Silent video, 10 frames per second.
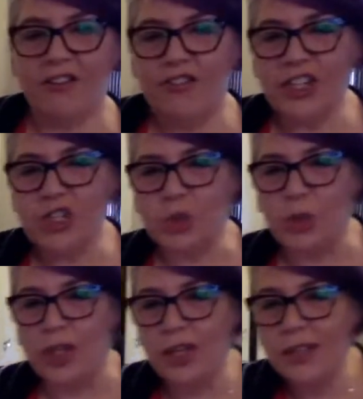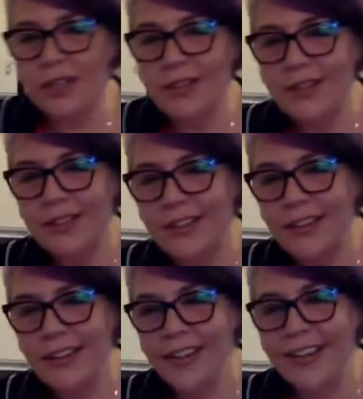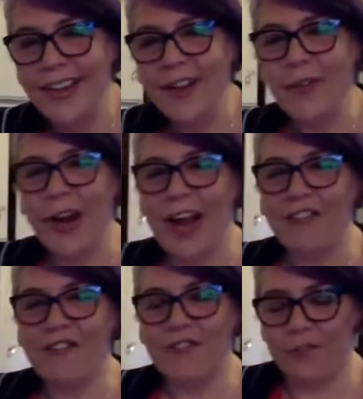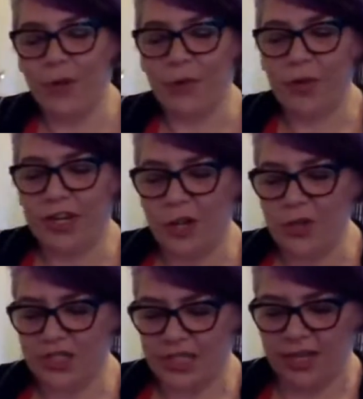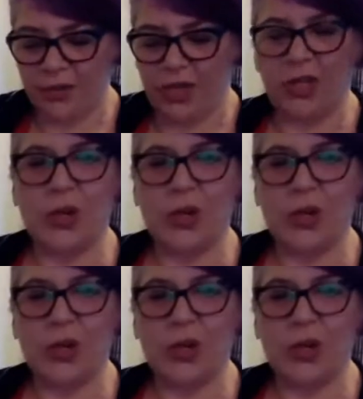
visual we're at we're we're close to we're